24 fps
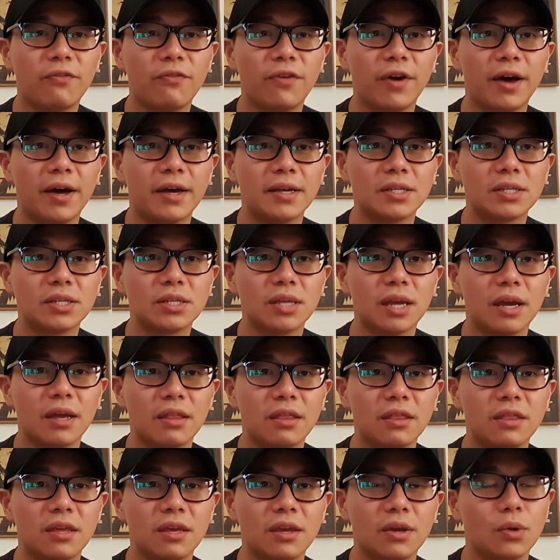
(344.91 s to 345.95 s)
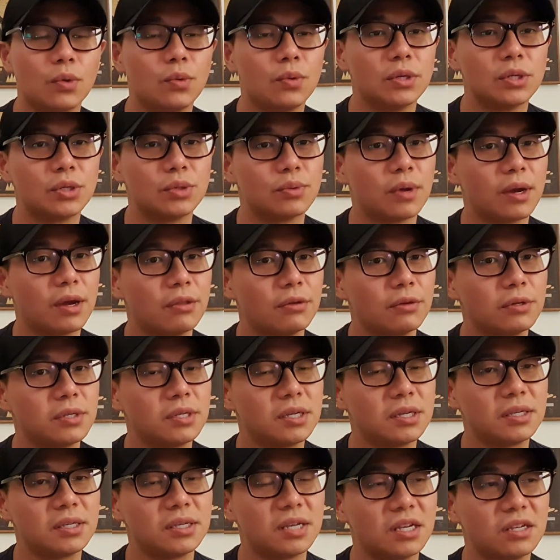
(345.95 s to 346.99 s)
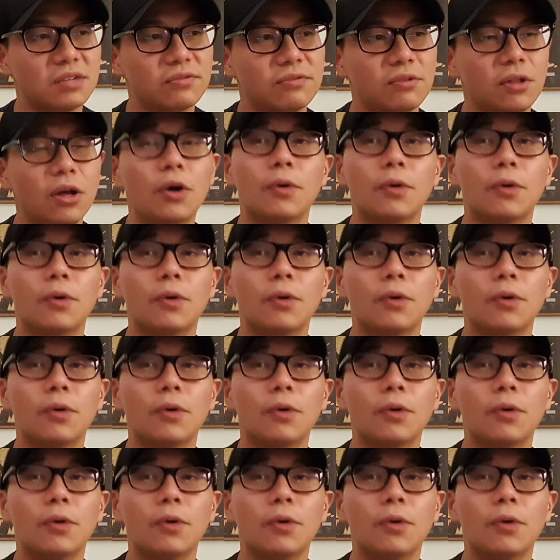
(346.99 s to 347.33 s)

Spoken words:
fast I think was rather successful.